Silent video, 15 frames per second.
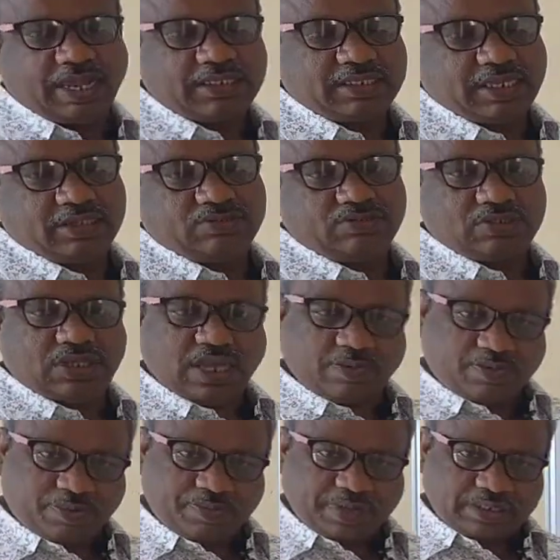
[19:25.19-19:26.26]
x tends to c f
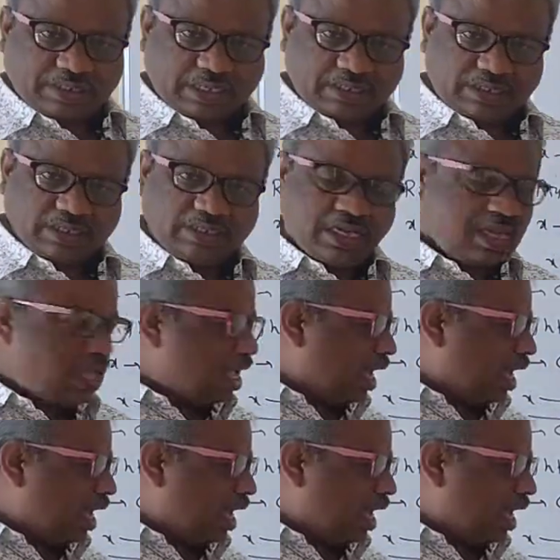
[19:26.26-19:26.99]
of x exist,